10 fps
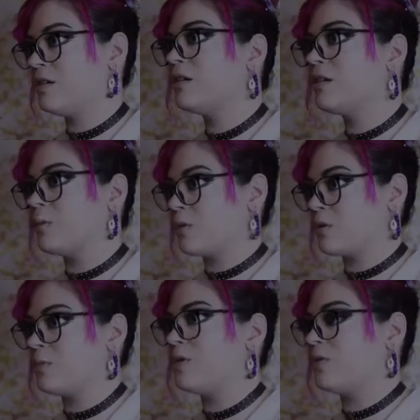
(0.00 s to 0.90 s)
Come here,
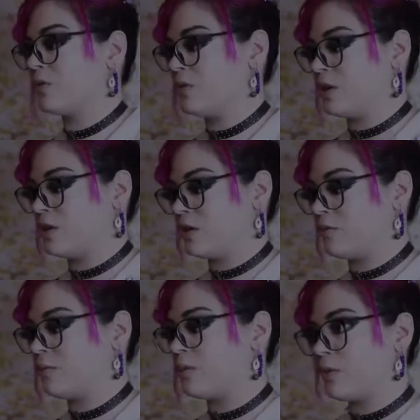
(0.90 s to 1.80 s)
give me the food right now.
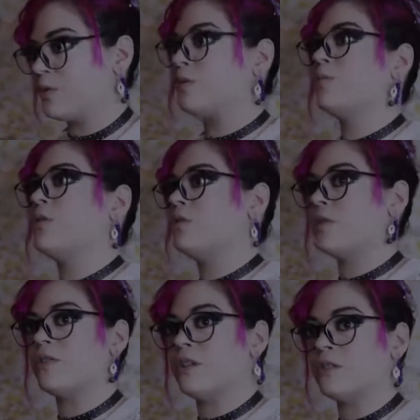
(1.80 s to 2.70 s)
Put it, put it
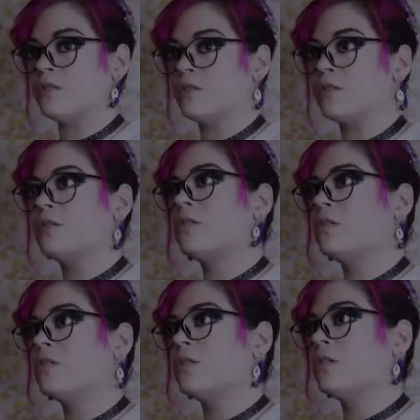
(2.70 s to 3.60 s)
right there.
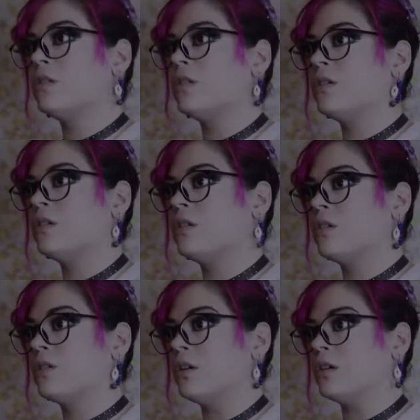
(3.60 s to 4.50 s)

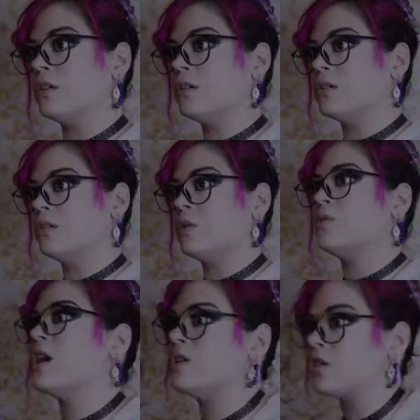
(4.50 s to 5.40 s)
Okay
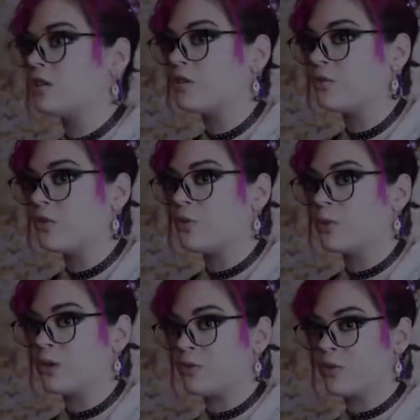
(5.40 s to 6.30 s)
don't touch it for the
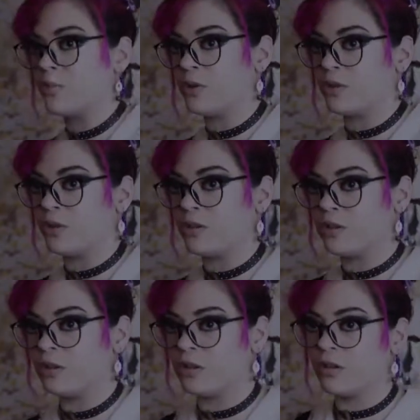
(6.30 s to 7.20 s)
remainder of the period.
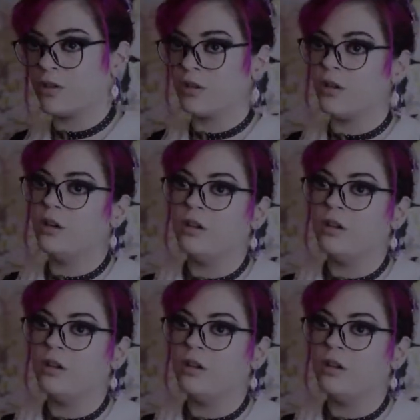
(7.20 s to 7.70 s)
Mm-hmm.